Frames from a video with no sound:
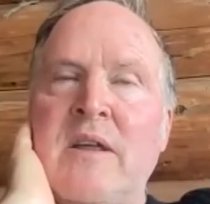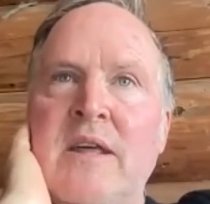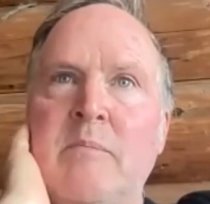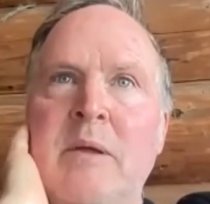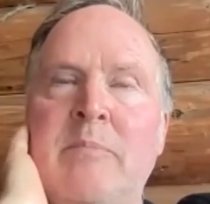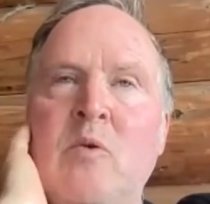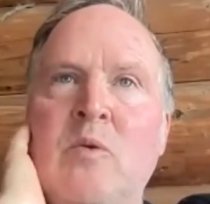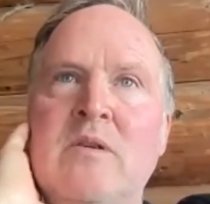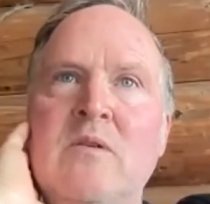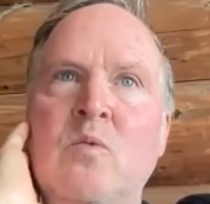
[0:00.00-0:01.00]
that people
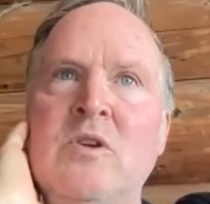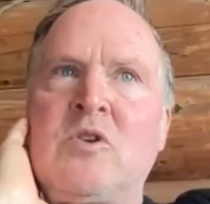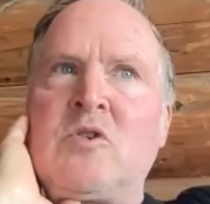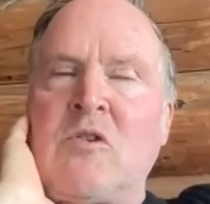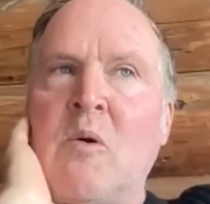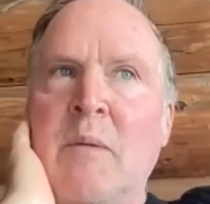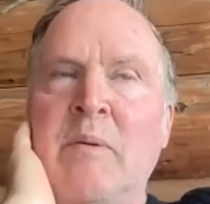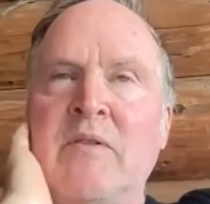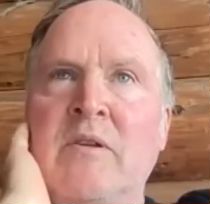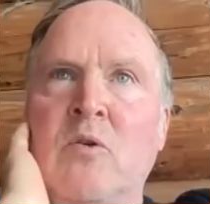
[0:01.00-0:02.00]
would grow
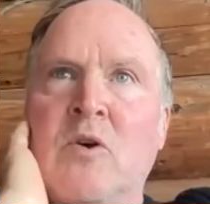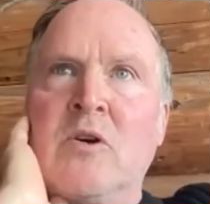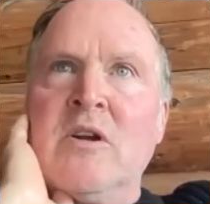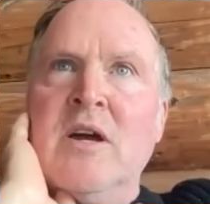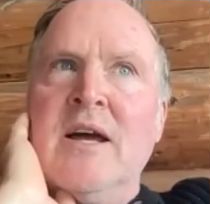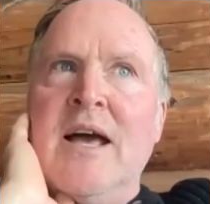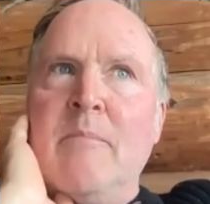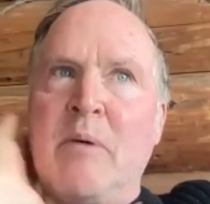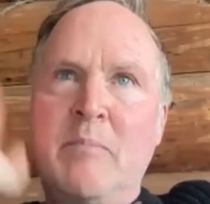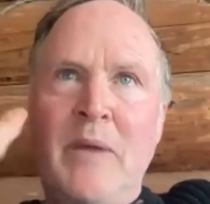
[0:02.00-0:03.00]
up in the Lord,
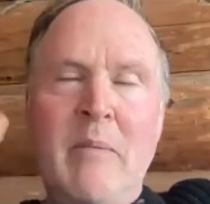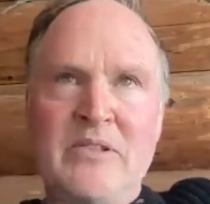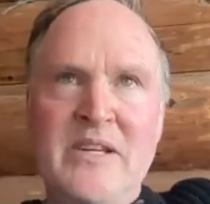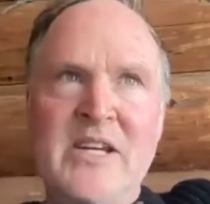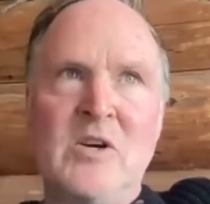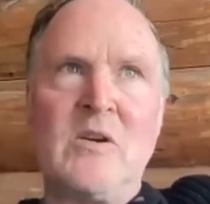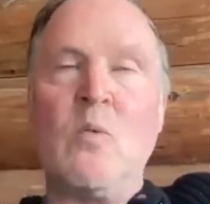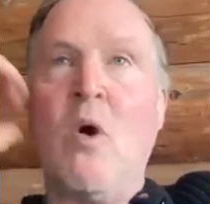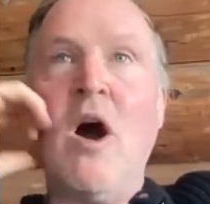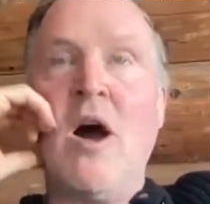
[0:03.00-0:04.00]
but be able to hear
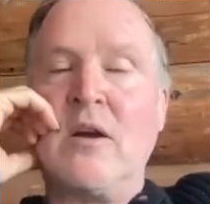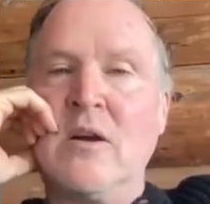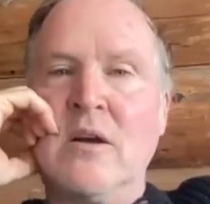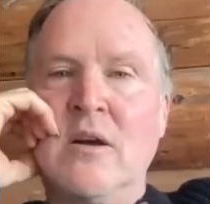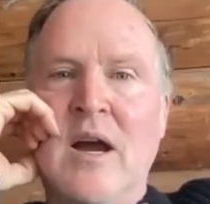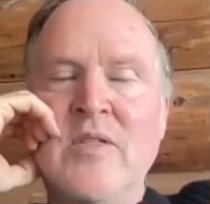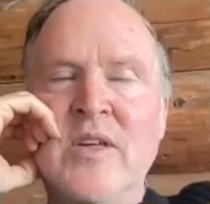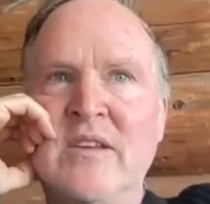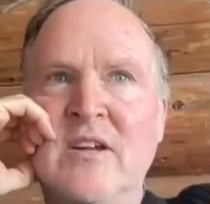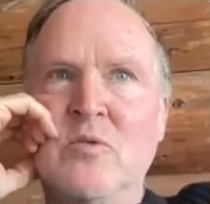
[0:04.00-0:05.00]
and walk. I
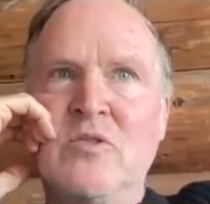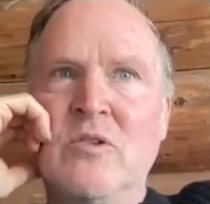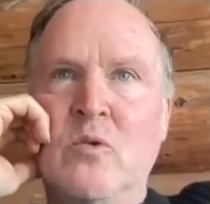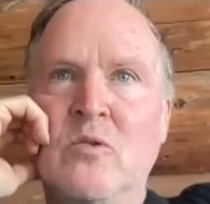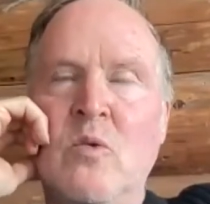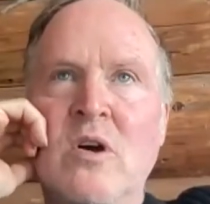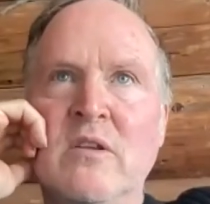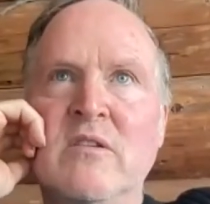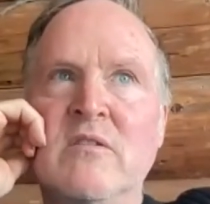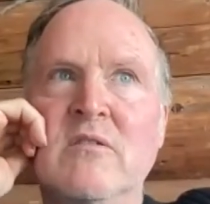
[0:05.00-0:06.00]
think that's what the Lord wants,